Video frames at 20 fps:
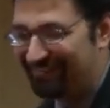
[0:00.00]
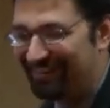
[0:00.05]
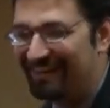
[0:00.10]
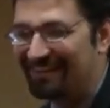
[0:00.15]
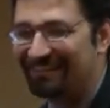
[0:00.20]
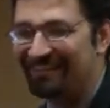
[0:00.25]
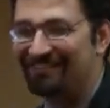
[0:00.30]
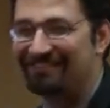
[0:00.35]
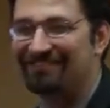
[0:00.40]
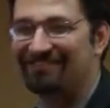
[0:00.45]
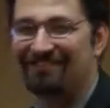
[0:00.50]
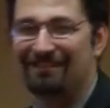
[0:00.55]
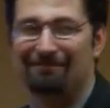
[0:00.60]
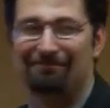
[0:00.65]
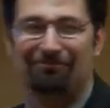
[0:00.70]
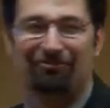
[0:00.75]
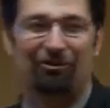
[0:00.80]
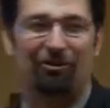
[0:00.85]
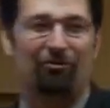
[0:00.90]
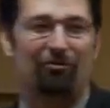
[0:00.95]
Like, that just
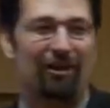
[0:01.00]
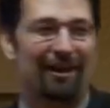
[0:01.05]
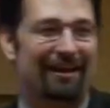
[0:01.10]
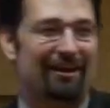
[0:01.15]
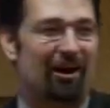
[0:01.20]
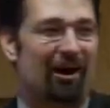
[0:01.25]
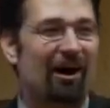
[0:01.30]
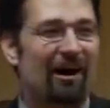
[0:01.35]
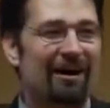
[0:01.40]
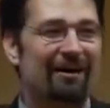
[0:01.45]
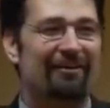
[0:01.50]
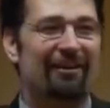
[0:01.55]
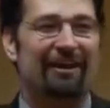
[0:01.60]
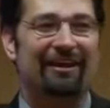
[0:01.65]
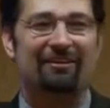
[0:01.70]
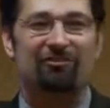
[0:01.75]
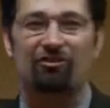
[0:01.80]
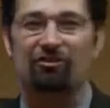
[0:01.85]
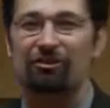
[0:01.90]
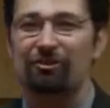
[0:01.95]
seems so, like, odd.
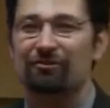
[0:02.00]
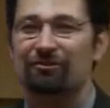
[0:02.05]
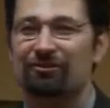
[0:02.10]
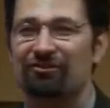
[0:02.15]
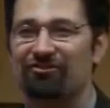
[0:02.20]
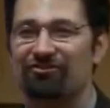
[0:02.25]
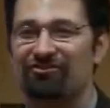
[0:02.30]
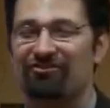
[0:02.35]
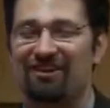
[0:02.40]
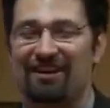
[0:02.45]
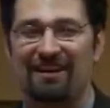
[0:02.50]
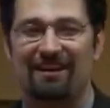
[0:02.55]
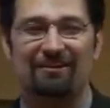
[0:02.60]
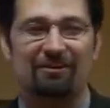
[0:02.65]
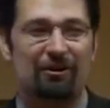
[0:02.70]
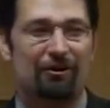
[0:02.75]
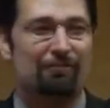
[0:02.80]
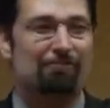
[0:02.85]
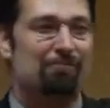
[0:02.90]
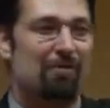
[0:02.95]
Like, don't you
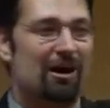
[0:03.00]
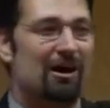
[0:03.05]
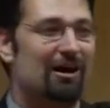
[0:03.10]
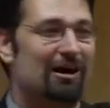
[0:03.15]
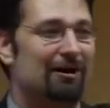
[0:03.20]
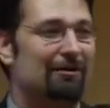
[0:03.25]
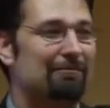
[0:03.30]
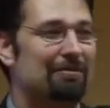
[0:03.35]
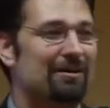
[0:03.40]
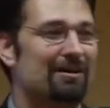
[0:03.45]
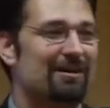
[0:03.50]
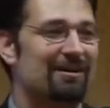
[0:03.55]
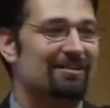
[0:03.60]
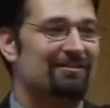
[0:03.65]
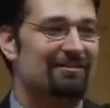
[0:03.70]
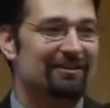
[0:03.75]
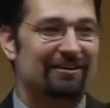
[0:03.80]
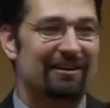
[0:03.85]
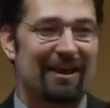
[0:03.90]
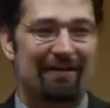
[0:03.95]
understand your mom
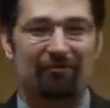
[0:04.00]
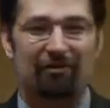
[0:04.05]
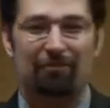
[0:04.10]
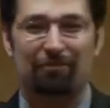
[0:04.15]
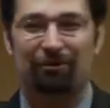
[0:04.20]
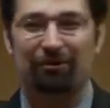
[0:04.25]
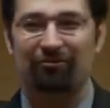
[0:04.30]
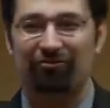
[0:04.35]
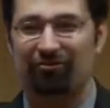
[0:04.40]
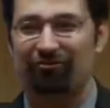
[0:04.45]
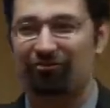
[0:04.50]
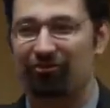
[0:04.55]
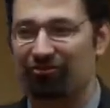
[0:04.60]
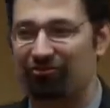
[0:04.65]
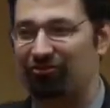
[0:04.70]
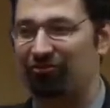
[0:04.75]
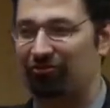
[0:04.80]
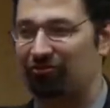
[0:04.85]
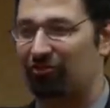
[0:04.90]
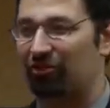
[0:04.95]
didn't have an abortion,
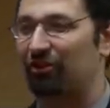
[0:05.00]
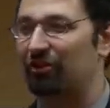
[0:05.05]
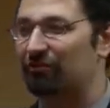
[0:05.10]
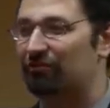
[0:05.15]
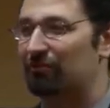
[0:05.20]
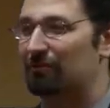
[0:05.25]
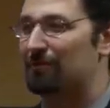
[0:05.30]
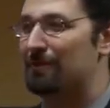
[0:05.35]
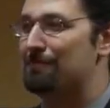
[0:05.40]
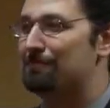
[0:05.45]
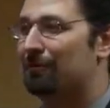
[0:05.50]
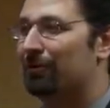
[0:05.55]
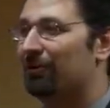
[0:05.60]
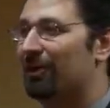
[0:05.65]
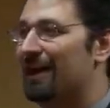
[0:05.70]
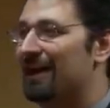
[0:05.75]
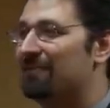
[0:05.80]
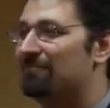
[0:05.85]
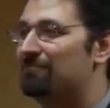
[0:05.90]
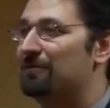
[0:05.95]
so you should be
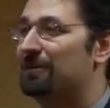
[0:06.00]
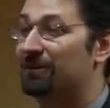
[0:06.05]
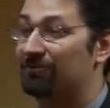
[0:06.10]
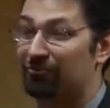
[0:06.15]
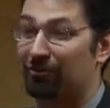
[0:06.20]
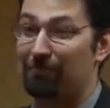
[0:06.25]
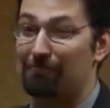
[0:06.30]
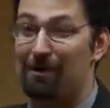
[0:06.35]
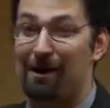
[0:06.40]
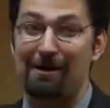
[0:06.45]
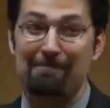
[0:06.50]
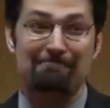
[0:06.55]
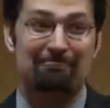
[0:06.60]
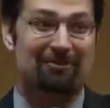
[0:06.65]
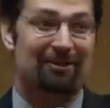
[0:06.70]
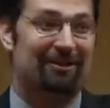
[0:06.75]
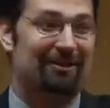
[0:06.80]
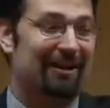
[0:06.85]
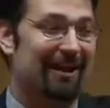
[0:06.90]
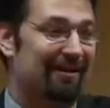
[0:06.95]
pro-life because your mom
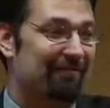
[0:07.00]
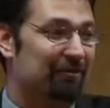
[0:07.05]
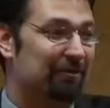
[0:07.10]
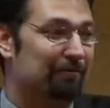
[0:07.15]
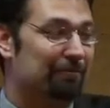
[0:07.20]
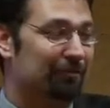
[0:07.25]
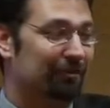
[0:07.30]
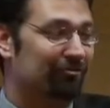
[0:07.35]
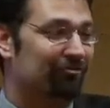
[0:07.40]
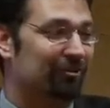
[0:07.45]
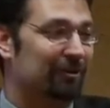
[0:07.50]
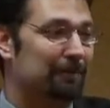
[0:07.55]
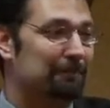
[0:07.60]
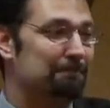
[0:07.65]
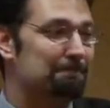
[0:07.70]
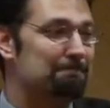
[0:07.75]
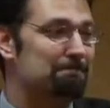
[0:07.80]
didn't have an abortion.